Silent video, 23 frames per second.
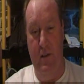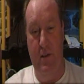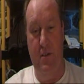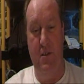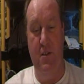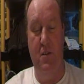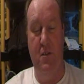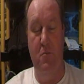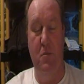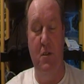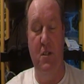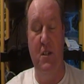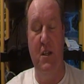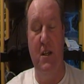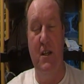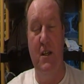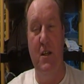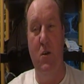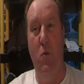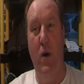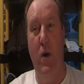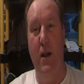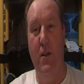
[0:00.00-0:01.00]
this isn't
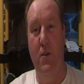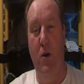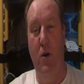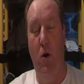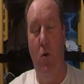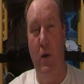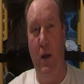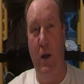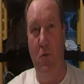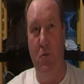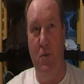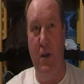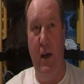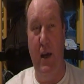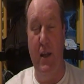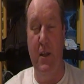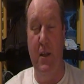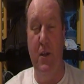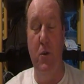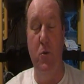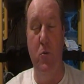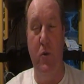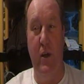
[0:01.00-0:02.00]
particularly well known
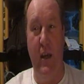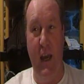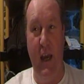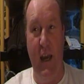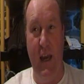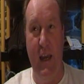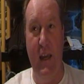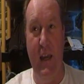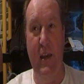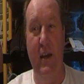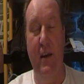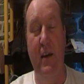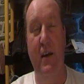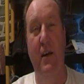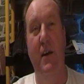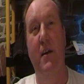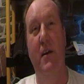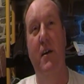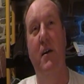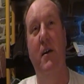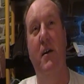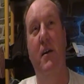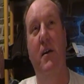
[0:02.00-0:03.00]
outside the UK,
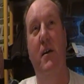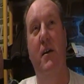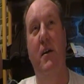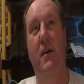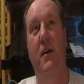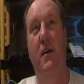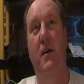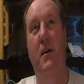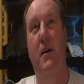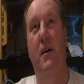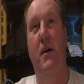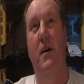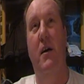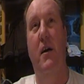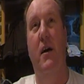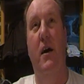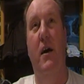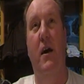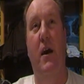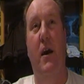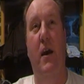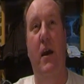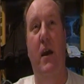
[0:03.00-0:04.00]

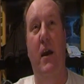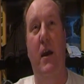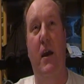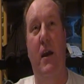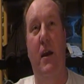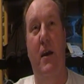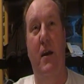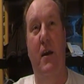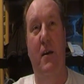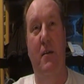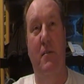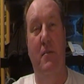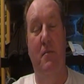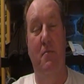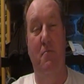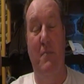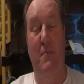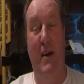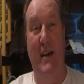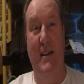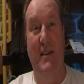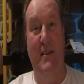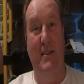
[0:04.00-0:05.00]

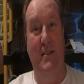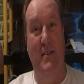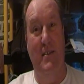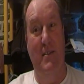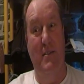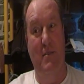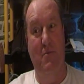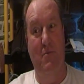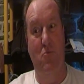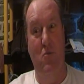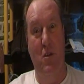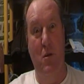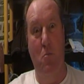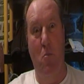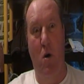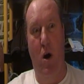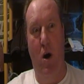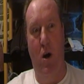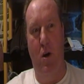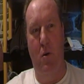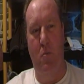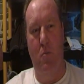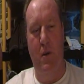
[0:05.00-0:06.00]
and
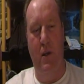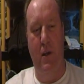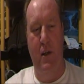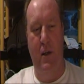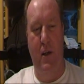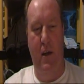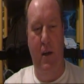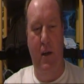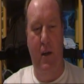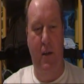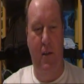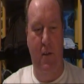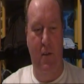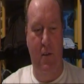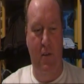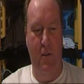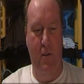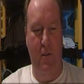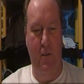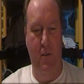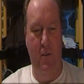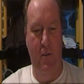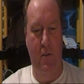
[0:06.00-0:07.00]
remarkably there
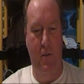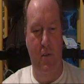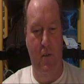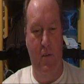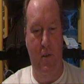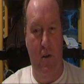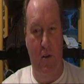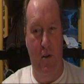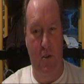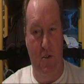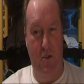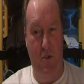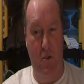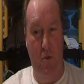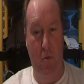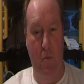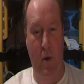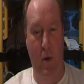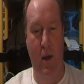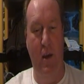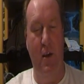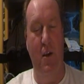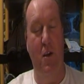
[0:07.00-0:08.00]
are
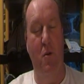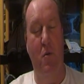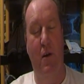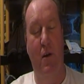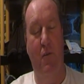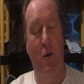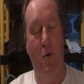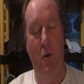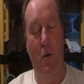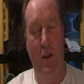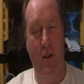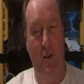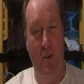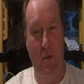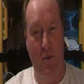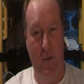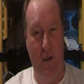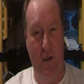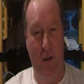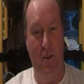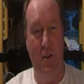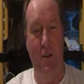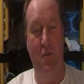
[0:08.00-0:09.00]
some UFO
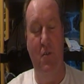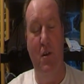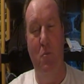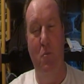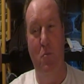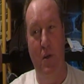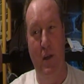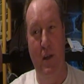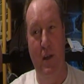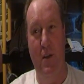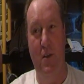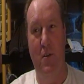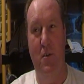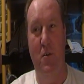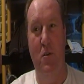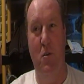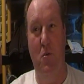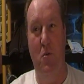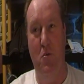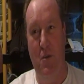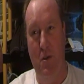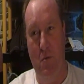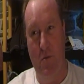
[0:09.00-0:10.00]
enthusiasts even in
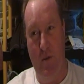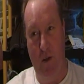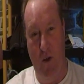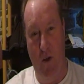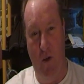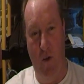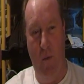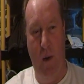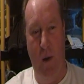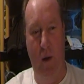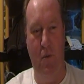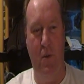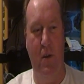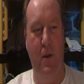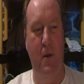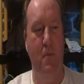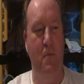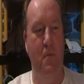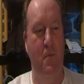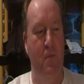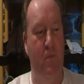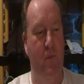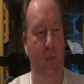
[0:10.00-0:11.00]
Britain who don't seem to know
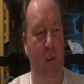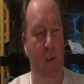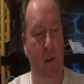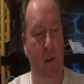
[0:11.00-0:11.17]
about it.